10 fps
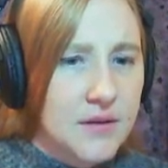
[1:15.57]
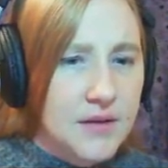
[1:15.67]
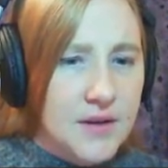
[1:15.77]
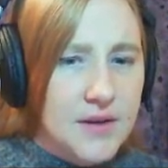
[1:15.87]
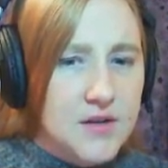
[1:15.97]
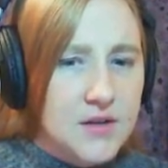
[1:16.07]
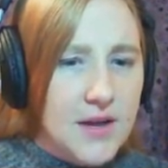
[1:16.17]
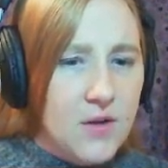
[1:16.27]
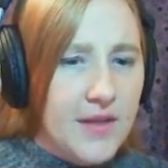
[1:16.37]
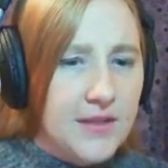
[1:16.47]
Can I? I
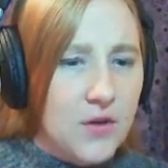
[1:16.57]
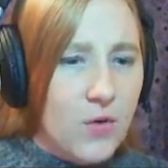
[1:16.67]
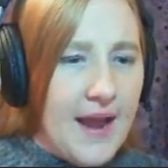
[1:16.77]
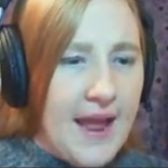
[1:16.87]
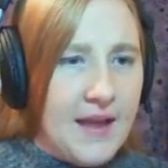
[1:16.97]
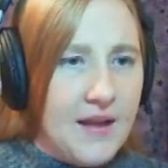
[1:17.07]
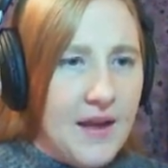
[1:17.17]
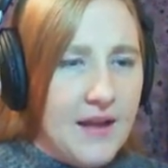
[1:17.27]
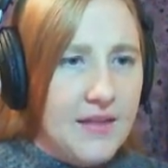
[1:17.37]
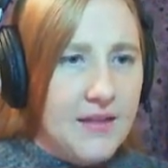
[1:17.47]
don't like the gray.
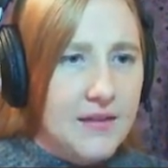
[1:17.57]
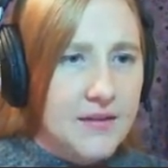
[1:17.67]
I, uh,